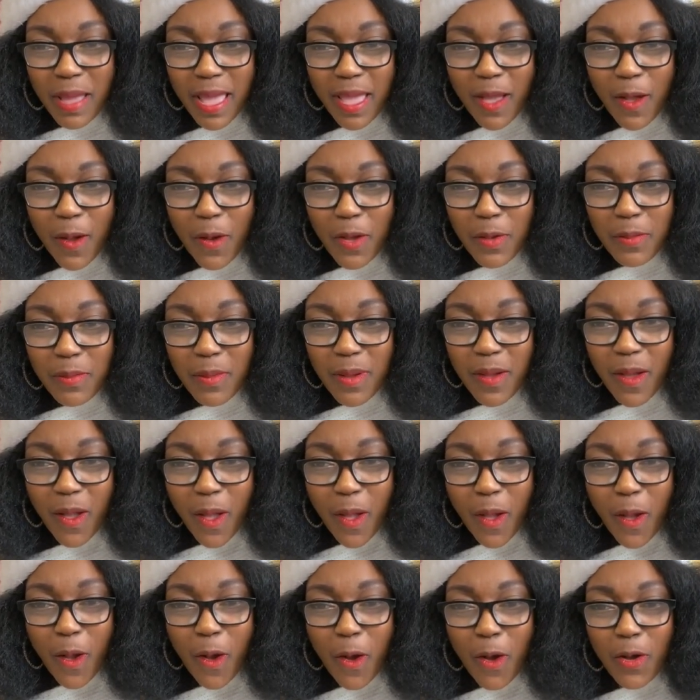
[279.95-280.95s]
Ogbe
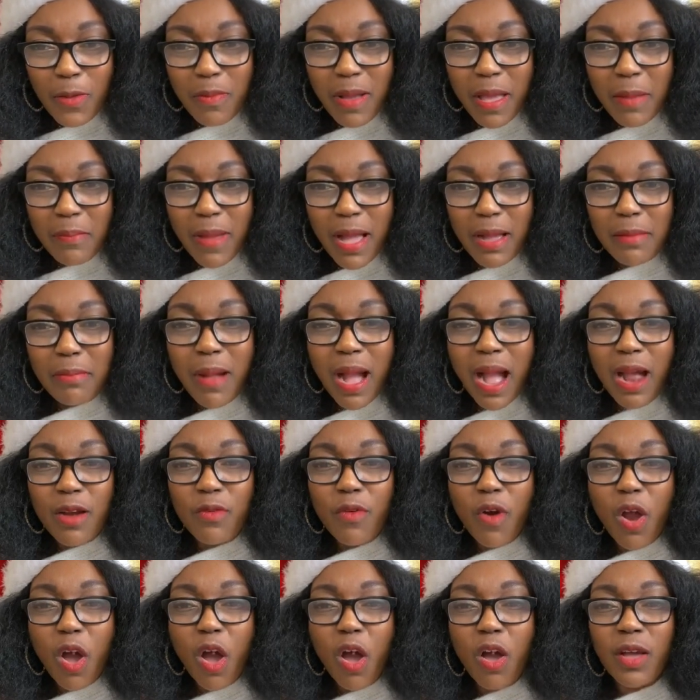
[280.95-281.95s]

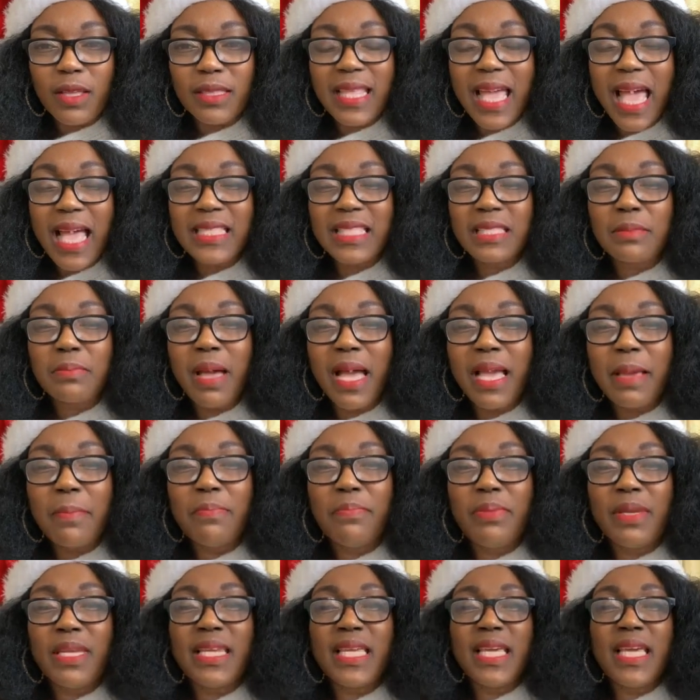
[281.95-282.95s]
Magbaro, that's my
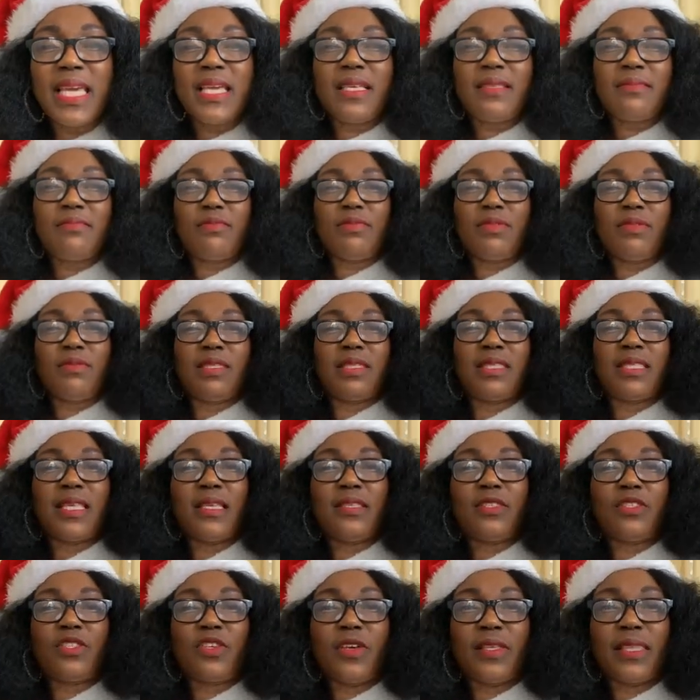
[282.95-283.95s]
Bini
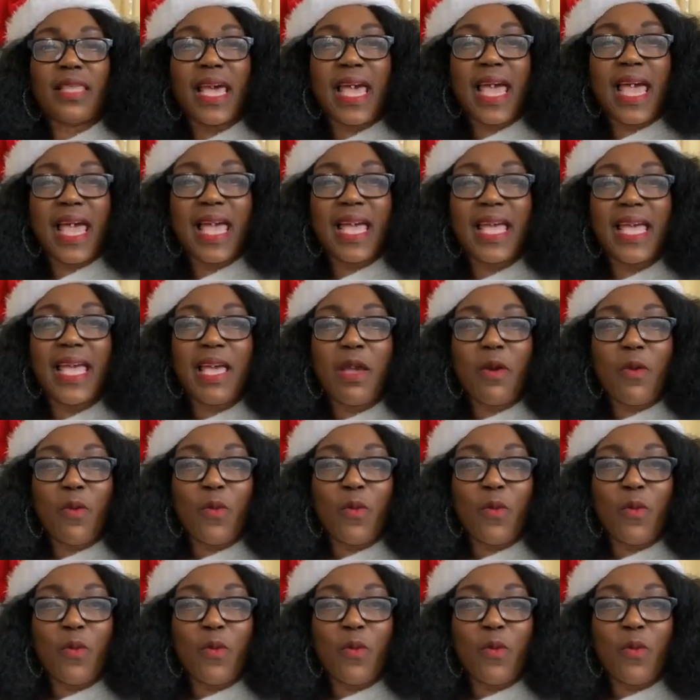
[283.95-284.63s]
sister there.